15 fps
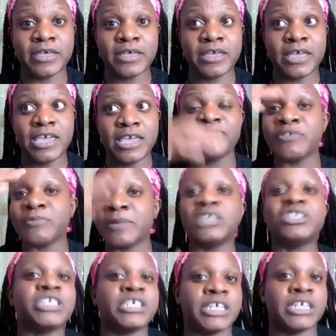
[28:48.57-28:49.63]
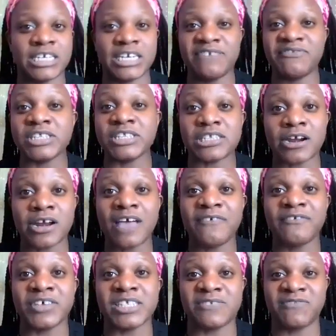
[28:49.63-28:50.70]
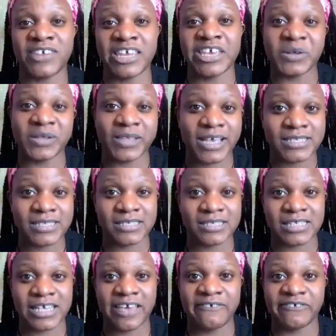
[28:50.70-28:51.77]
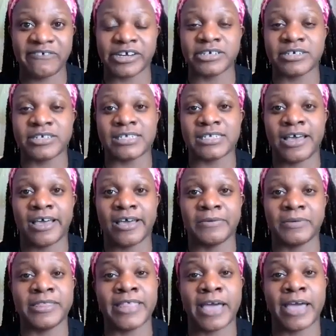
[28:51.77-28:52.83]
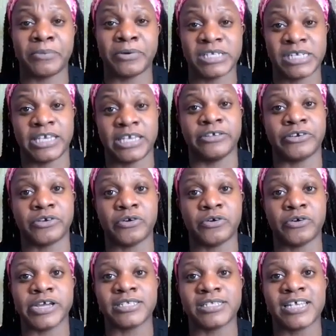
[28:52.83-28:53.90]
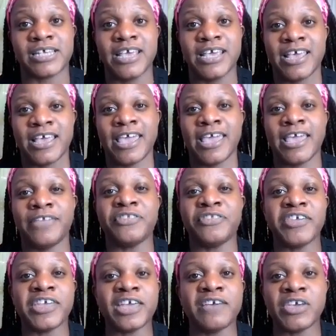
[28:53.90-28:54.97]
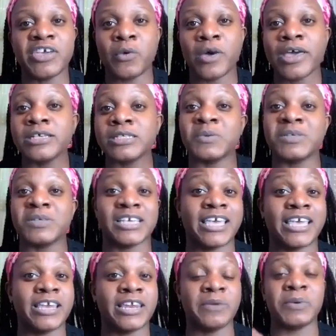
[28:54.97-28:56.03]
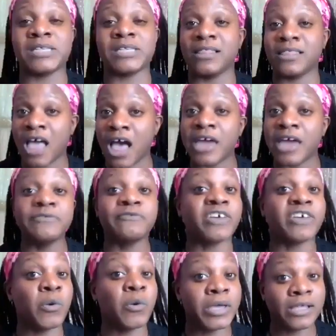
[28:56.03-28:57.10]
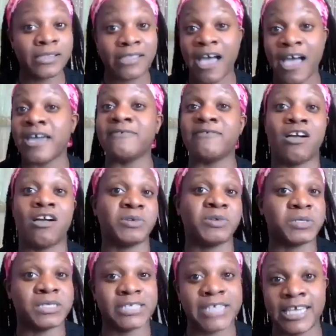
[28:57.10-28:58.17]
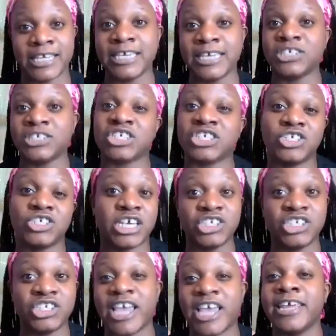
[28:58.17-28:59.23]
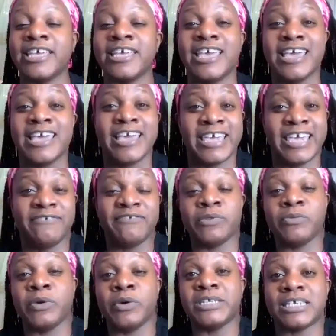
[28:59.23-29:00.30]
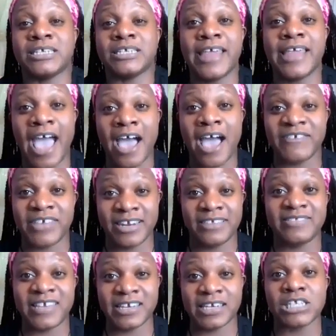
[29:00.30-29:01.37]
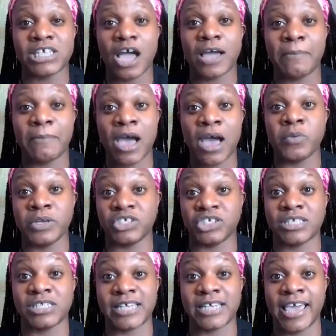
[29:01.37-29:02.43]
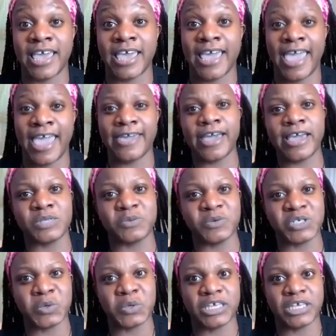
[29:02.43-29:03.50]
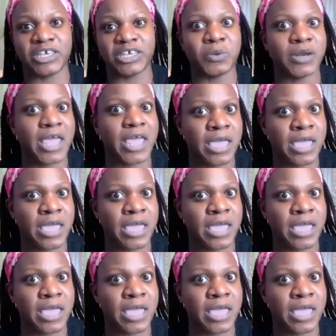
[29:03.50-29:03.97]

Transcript: information. It didn't even start off as video lessons at first in that particular course. And the thing of it was again, it was a lot of going live almost daily, just chit chatting. Even when we didn't have anything to talk about, we'd just say, hey guys, we're doing a Q&A.